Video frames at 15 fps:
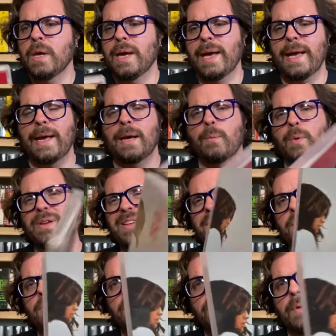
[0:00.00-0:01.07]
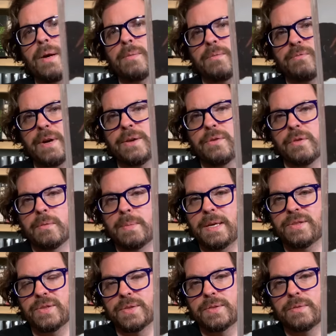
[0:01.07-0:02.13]
And, well, you know, rather than me
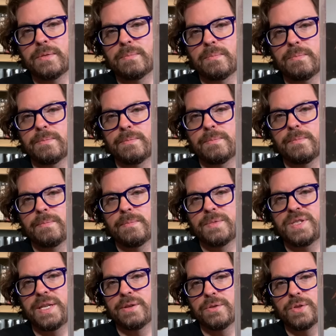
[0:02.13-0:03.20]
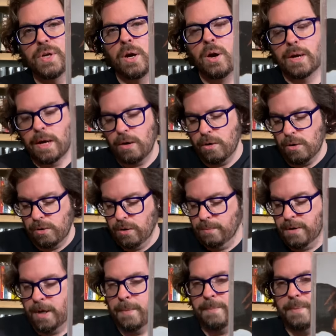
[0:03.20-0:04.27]
just sit here and talk, I'll hold
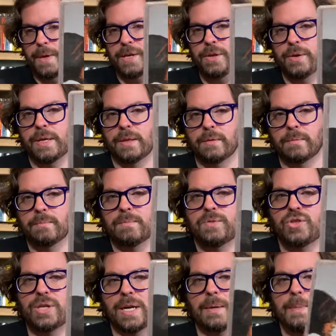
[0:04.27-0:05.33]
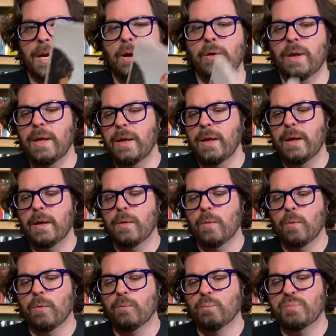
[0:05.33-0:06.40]
them up and you can check them out.
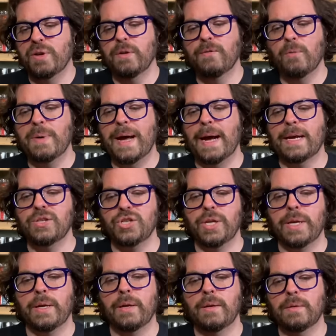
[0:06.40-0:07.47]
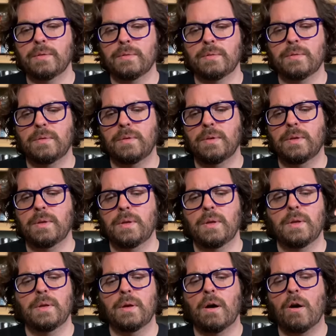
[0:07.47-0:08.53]
Beautiful packaging.
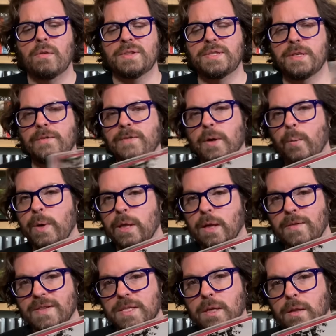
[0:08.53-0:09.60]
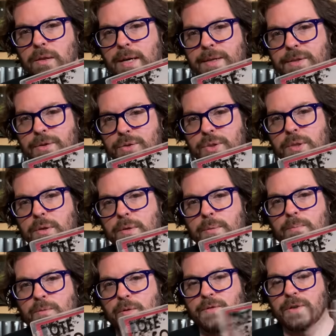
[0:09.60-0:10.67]
All the stuff that we love as collectors, the
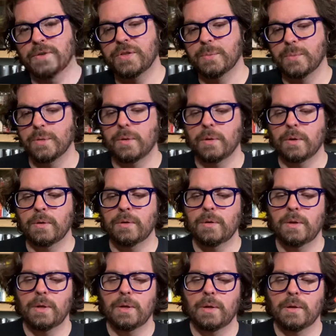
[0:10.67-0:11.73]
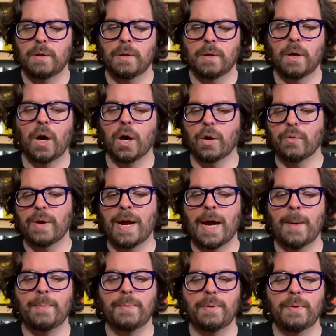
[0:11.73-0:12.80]
reversible art
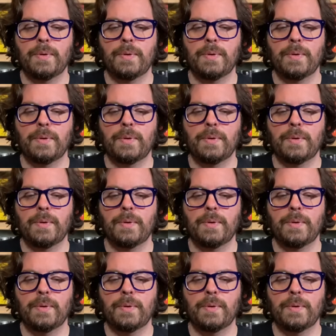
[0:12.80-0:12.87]
wrap.